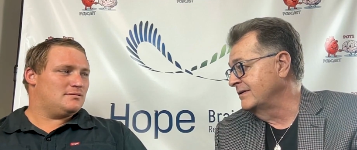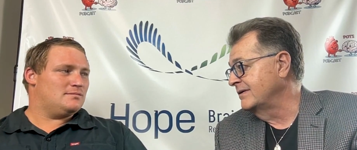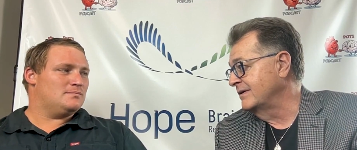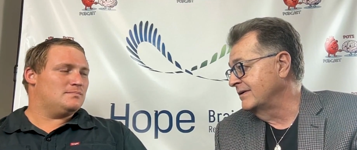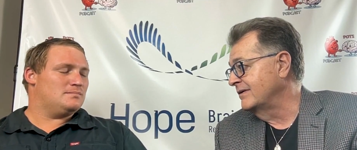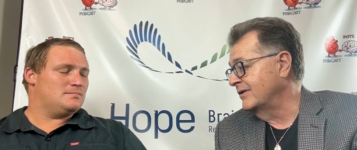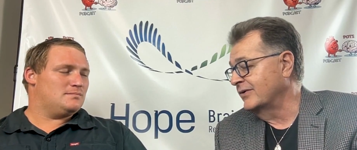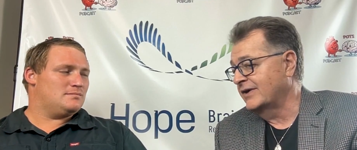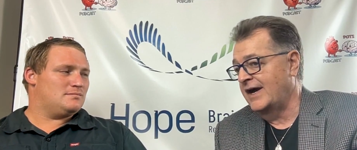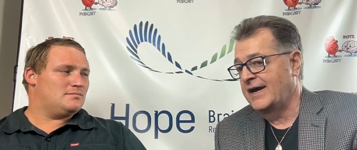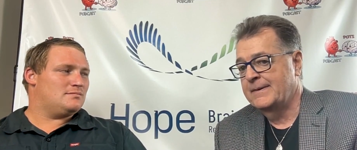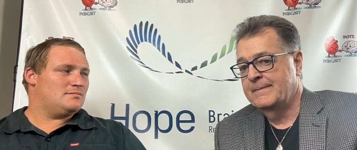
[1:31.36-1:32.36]
Speaker 1: Mm-hmm.
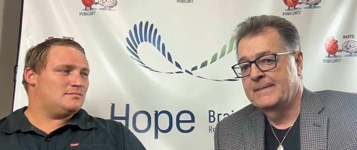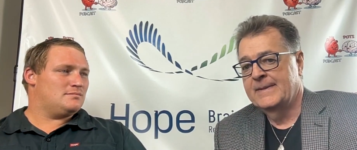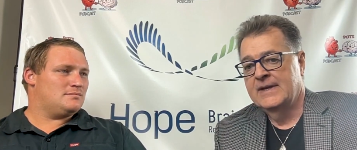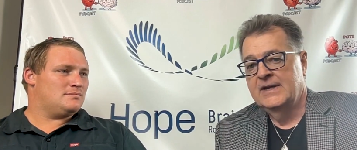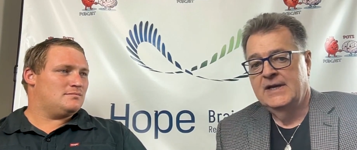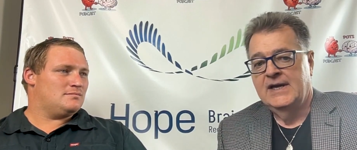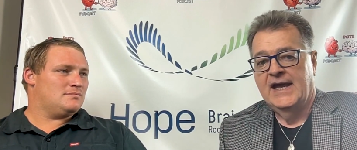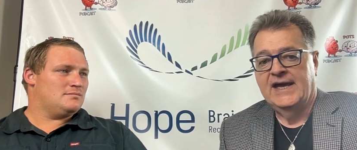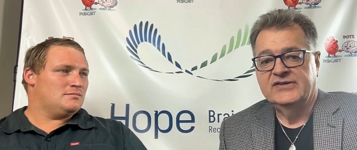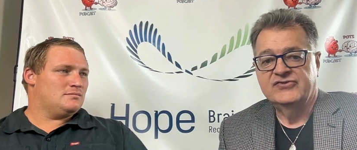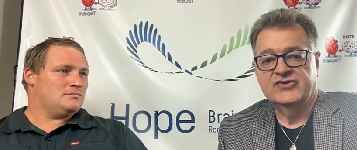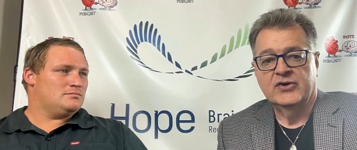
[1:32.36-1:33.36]
Okay.
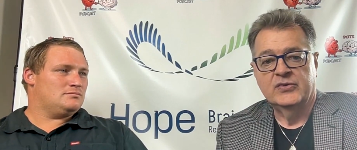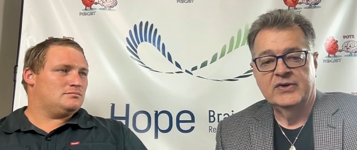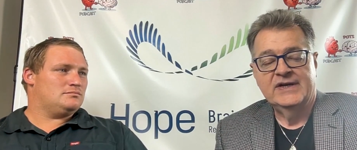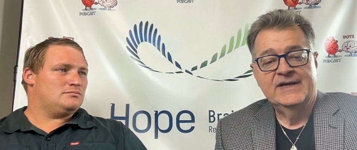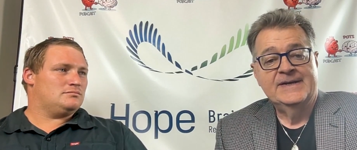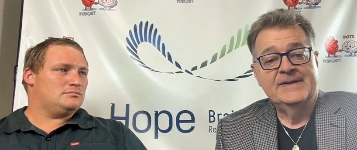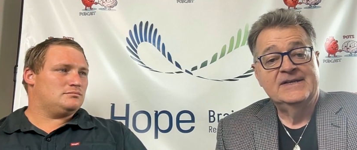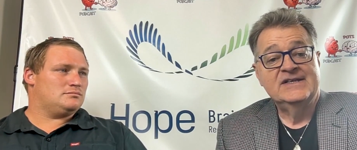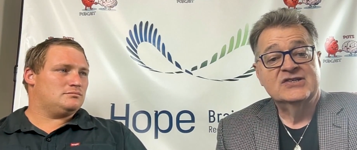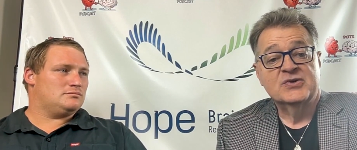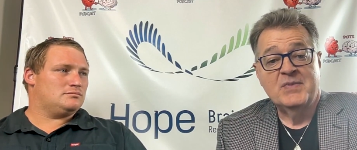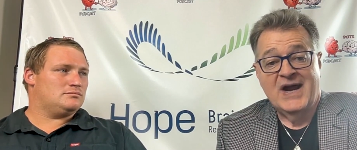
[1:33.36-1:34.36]
And so
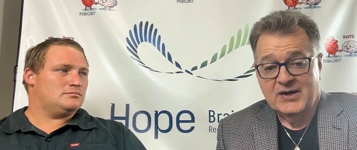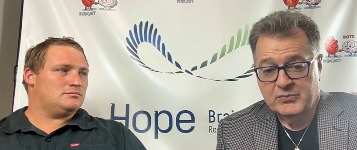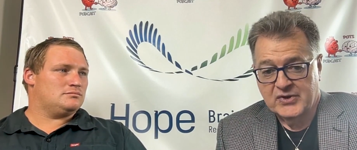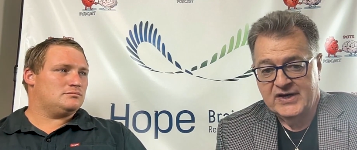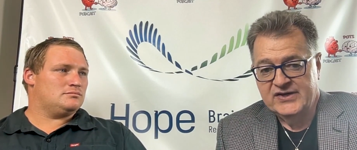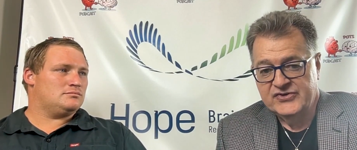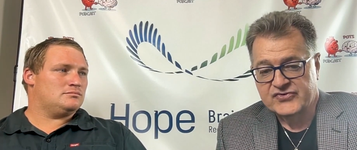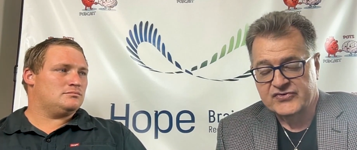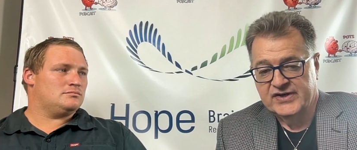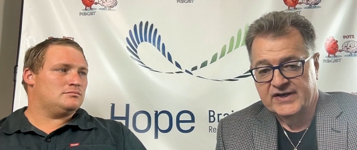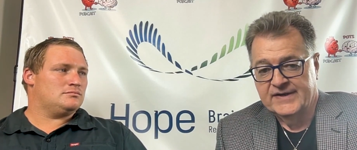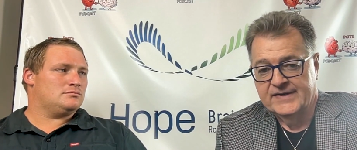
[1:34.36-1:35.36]
traumatic brain
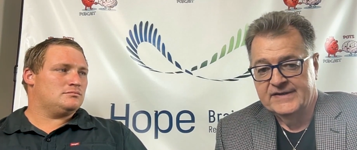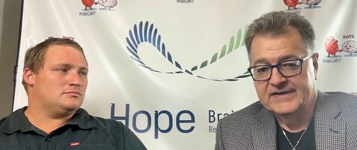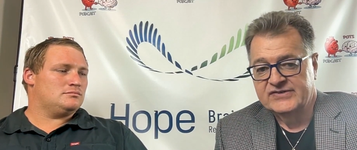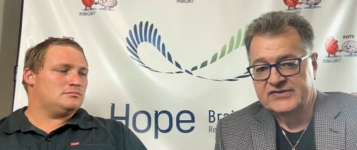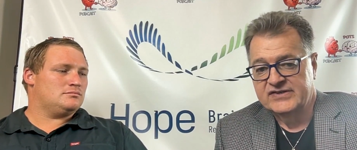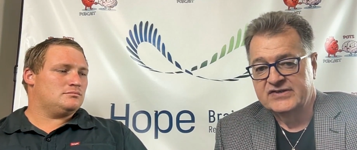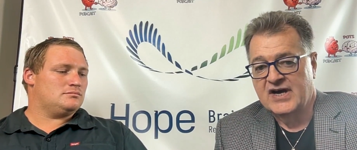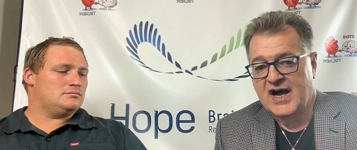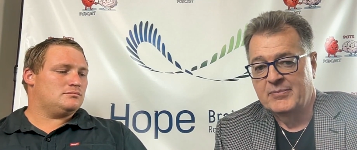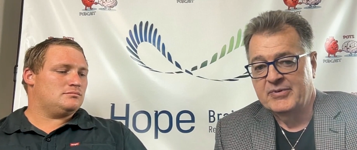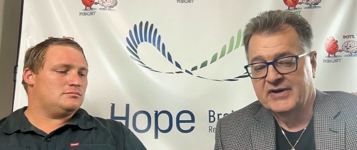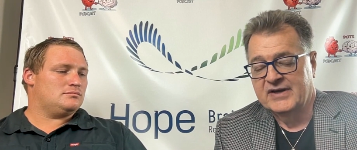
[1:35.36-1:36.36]
injury is the
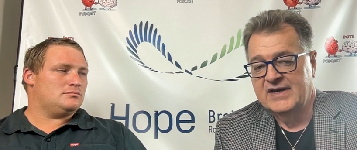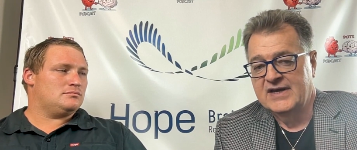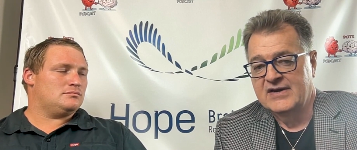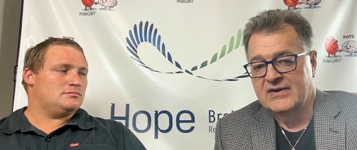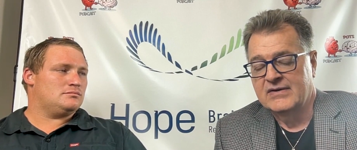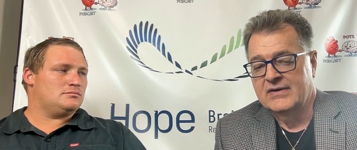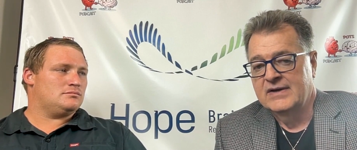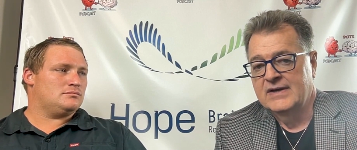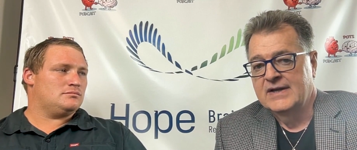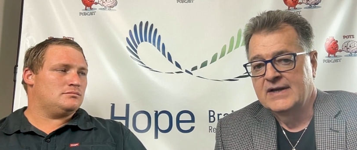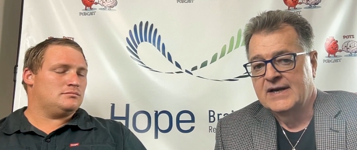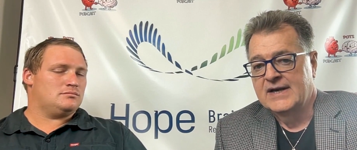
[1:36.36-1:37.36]
topic here.
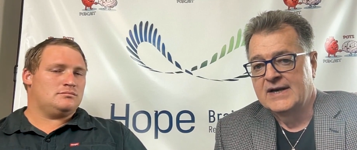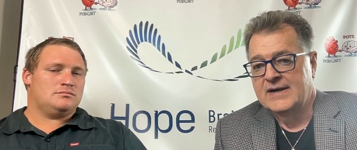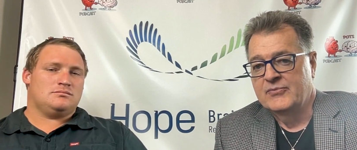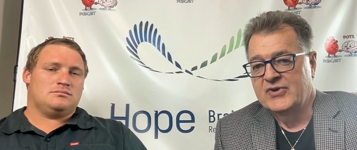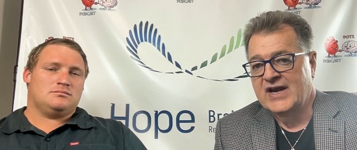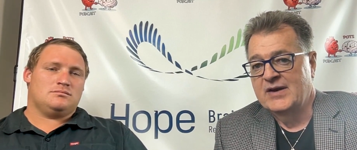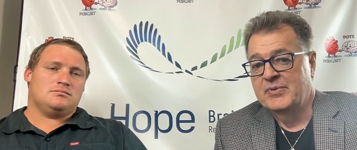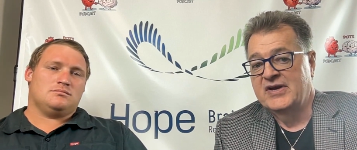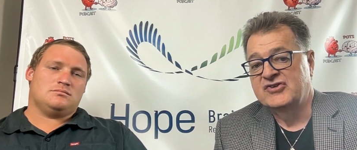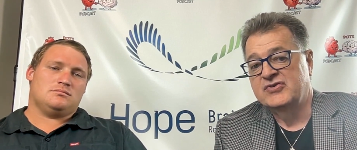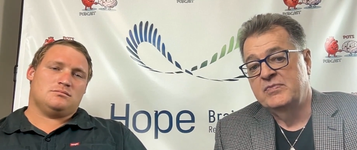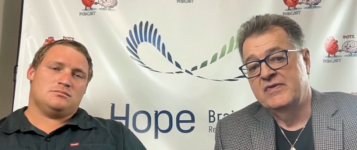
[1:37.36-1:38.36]
Uh, we had a
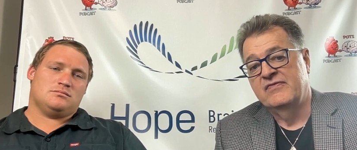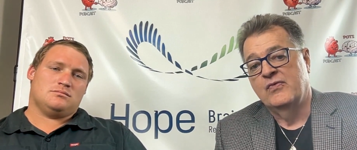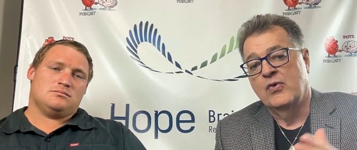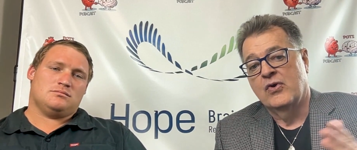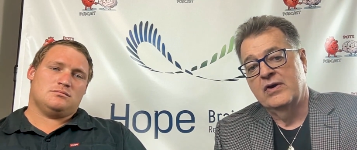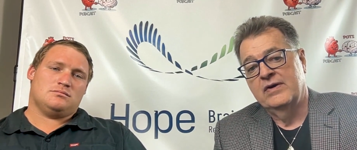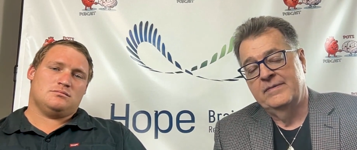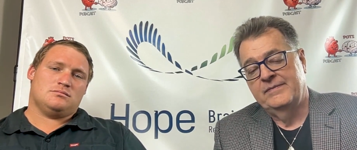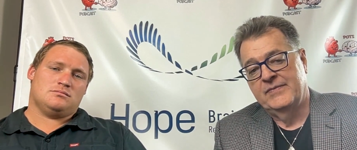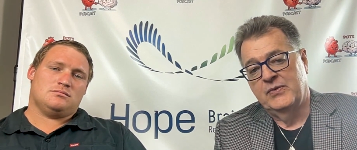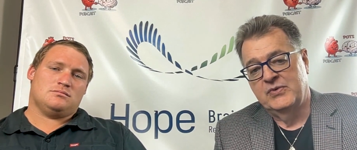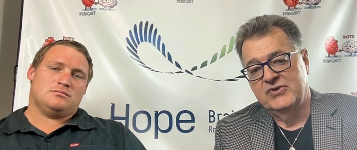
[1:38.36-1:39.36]
patient before
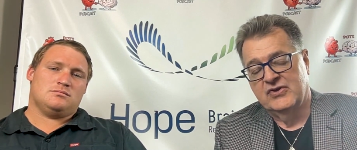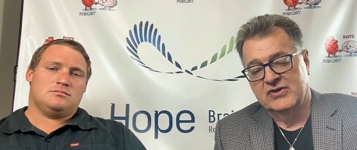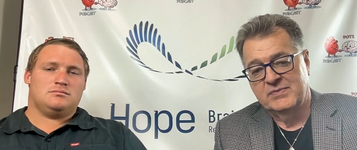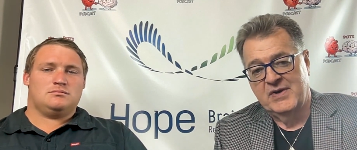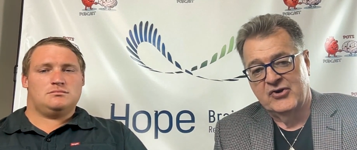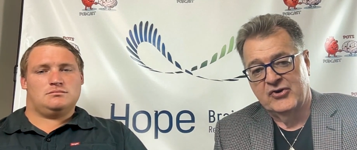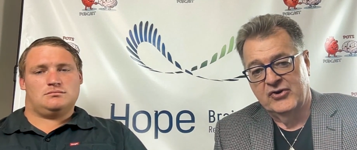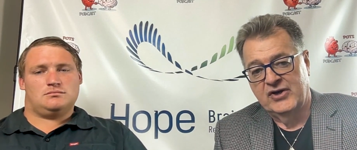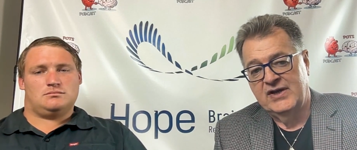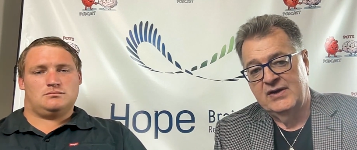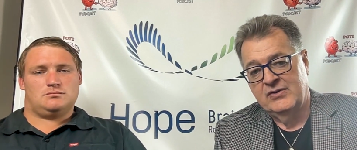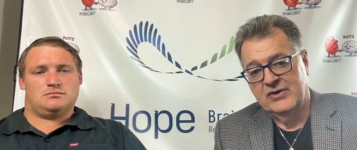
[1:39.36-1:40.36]
we talked about
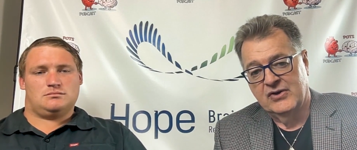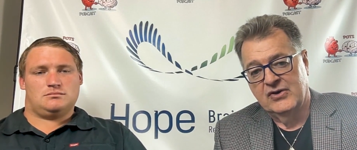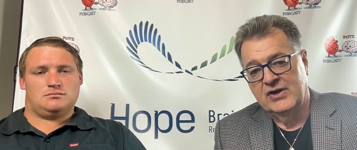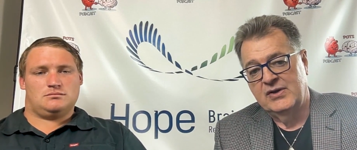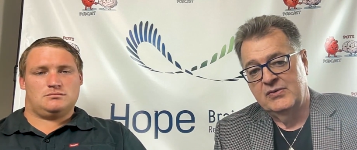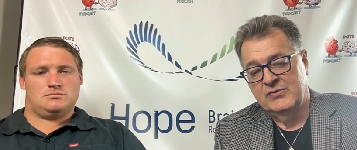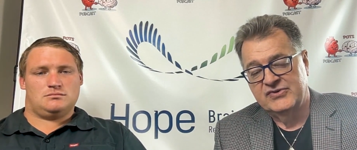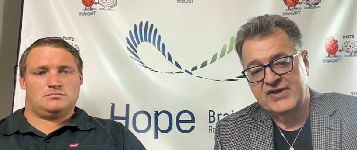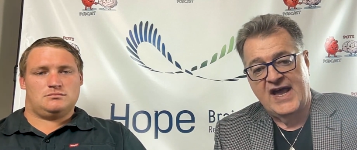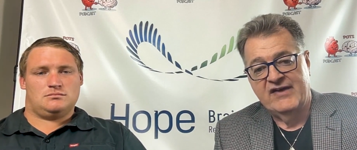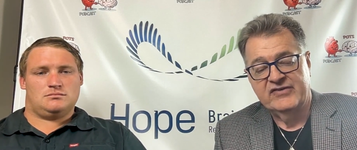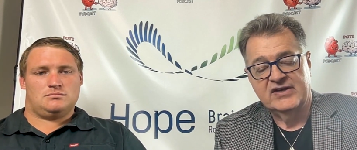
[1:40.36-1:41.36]
Ernie. Ernie was
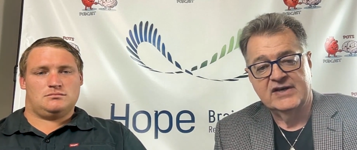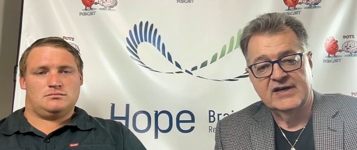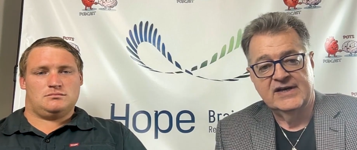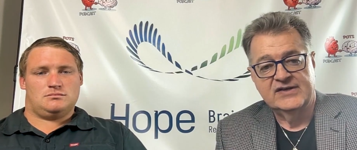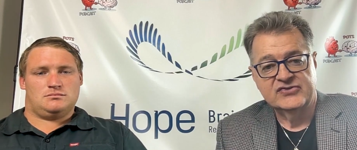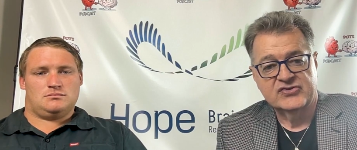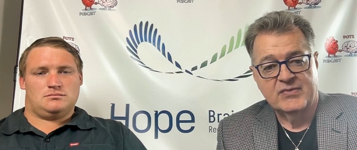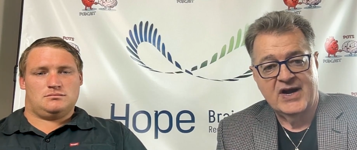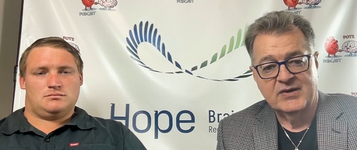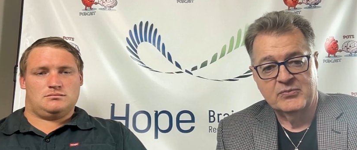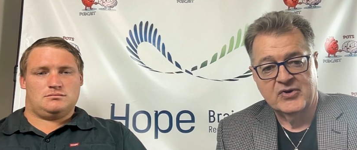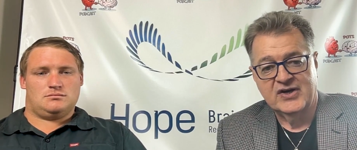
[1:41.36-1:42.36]
having a
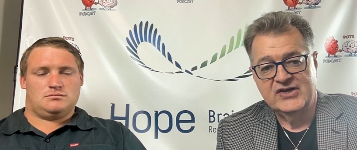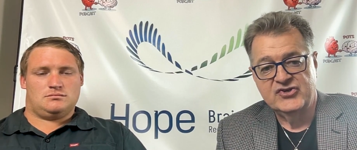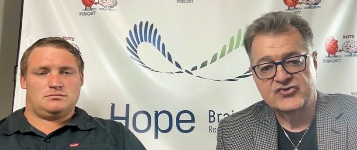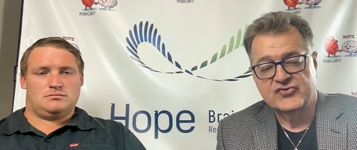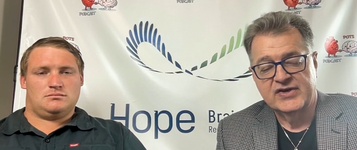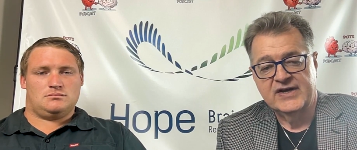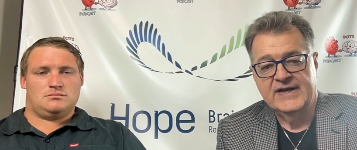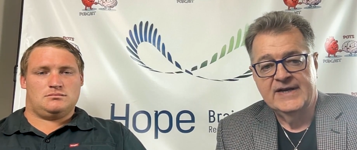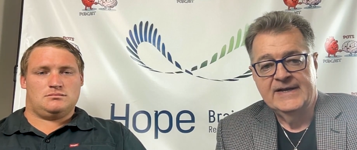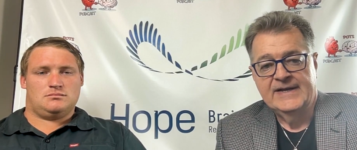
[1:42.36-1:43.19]
traumatic brain injury,